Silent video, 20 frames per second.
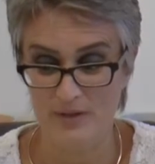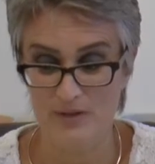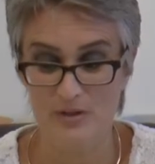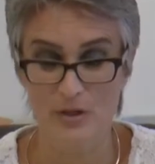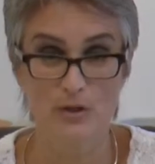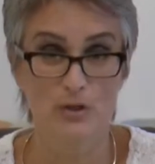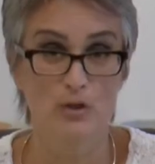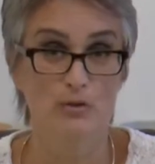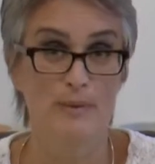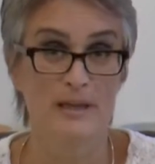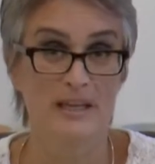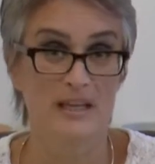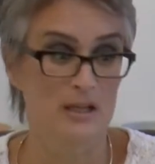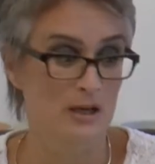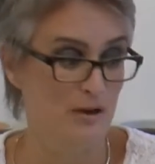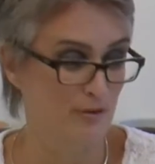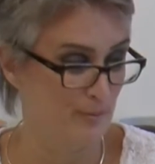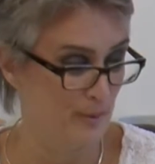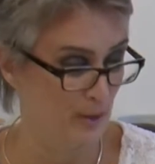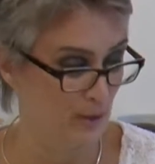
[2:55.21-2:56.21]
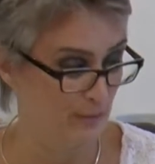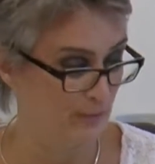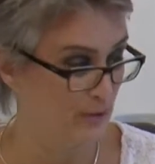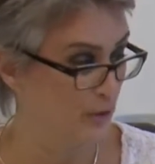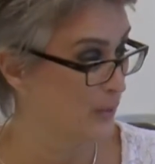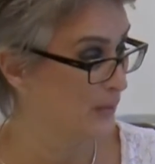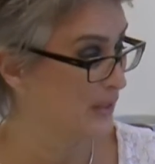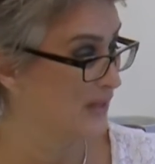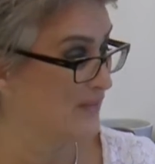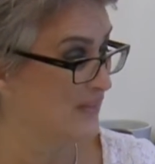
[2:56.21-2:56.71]
So you make enough milk for
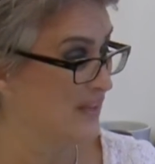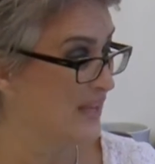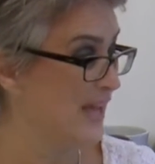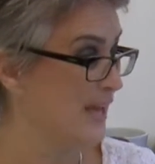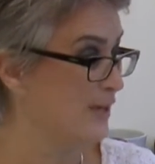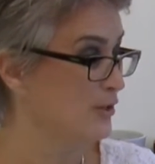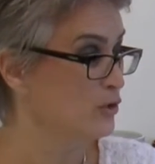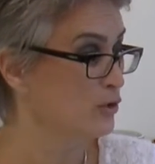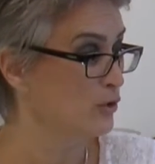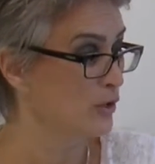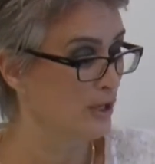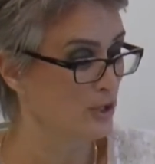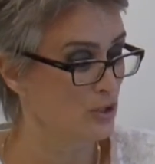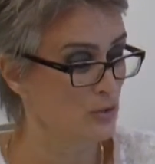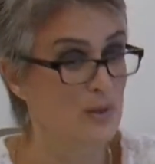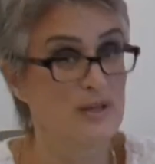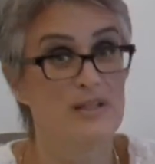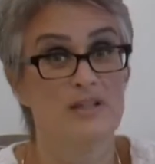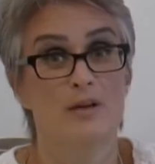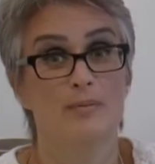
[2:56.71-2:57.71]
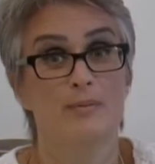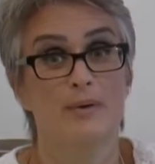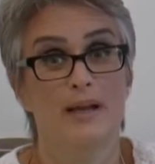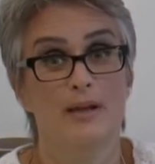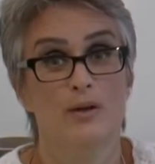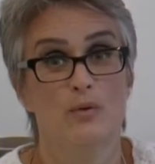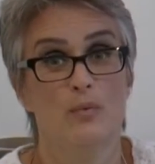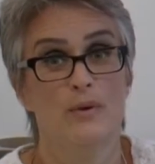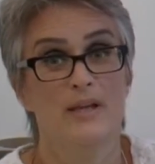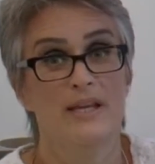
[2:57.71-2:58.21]
you, and in the end you're going to end up
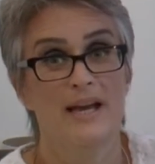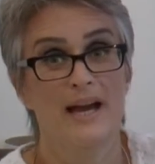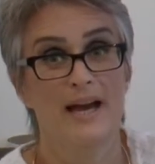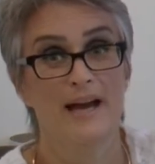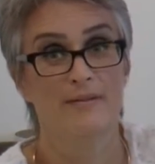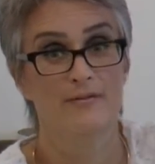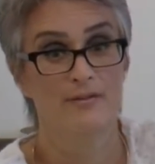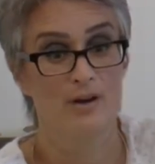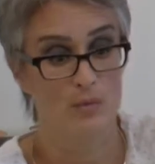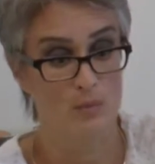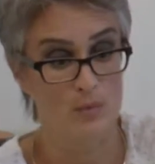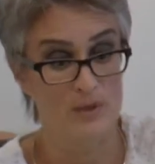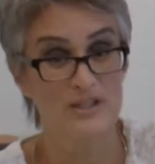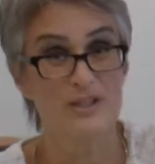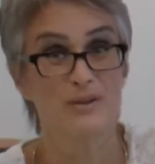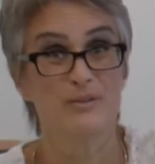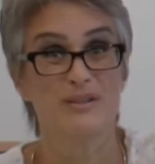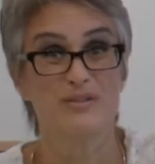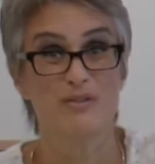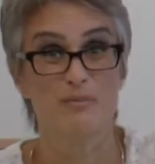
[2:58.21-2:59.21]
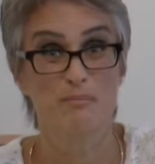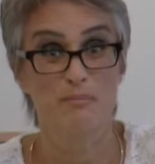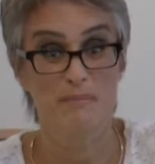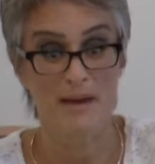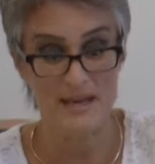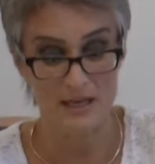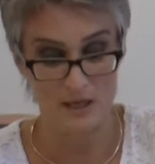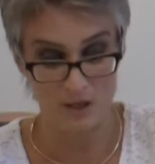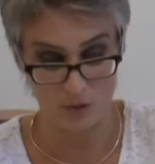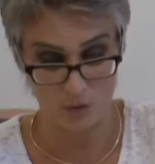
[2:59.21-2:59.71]
like we have, and we don't even
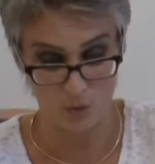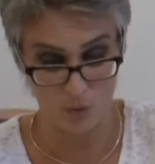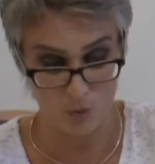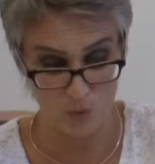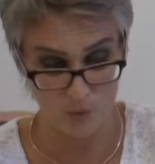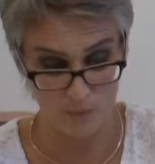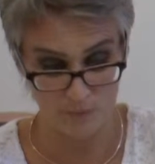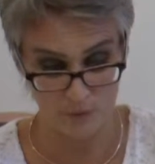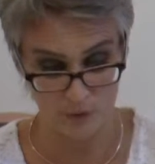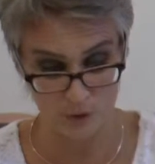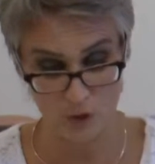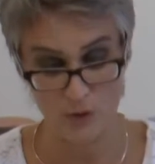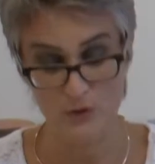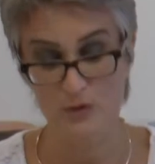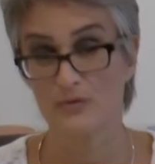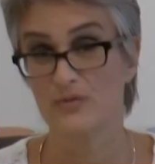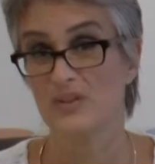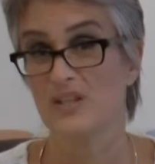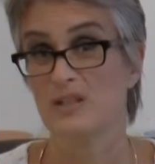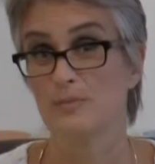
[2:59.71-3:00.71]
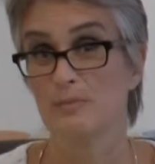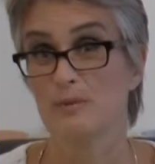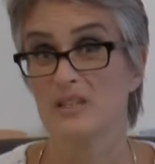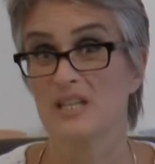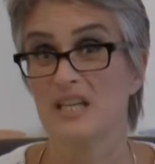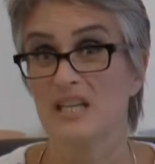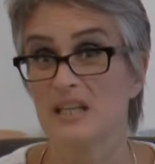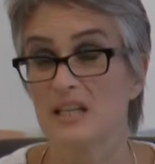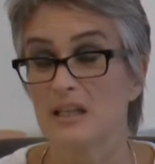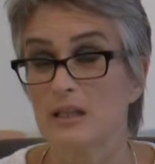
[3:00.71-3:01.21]
make an awful lot of this
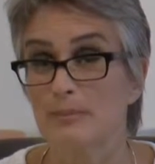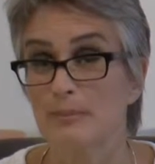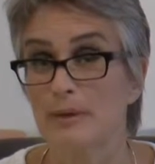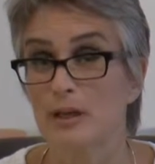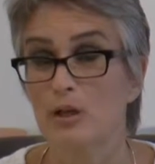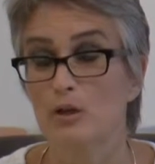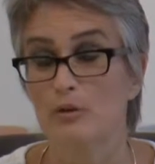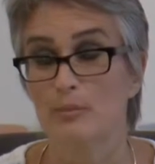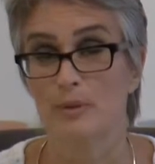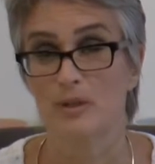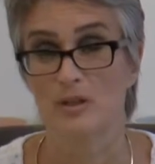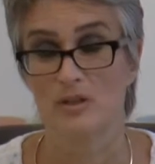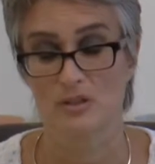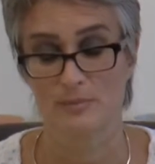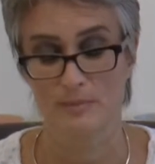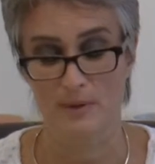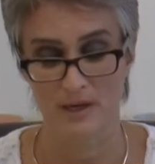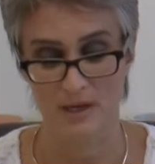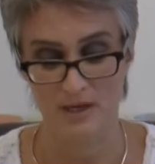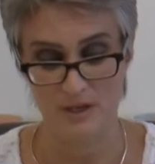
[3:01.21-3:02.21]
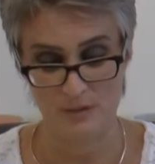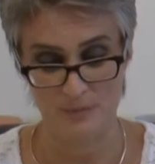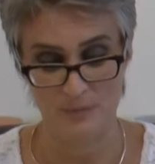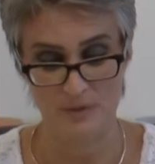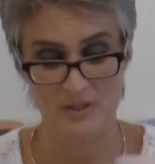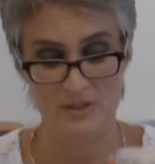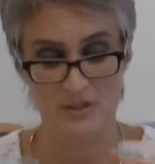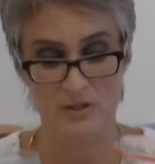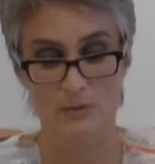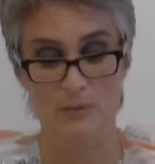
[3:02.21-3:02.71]
particular milk because my husband
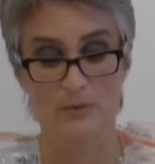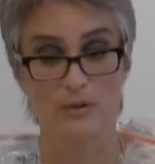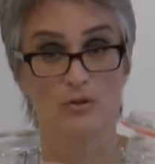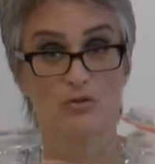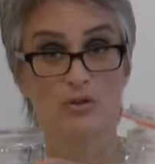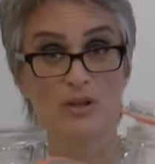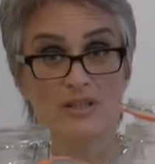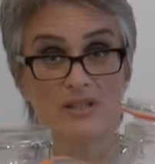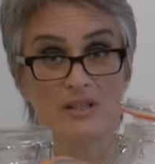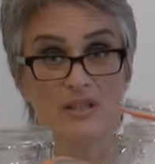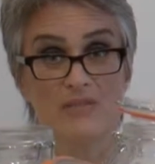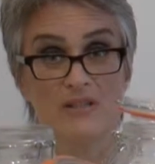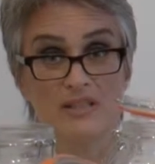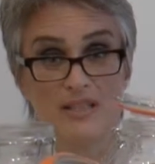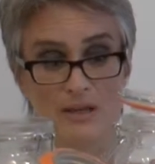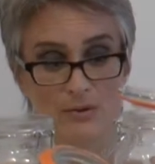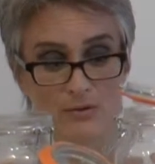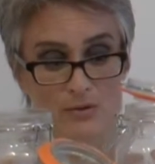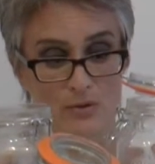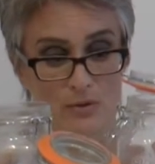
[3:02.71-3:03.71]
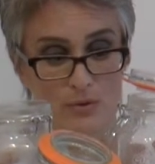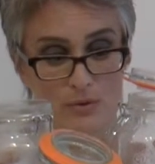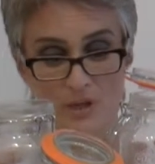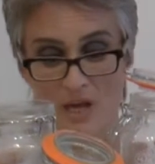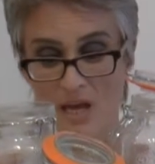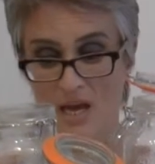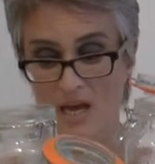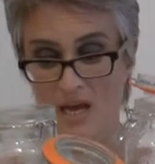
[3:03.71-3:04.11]
is the only one who drinks it in this household.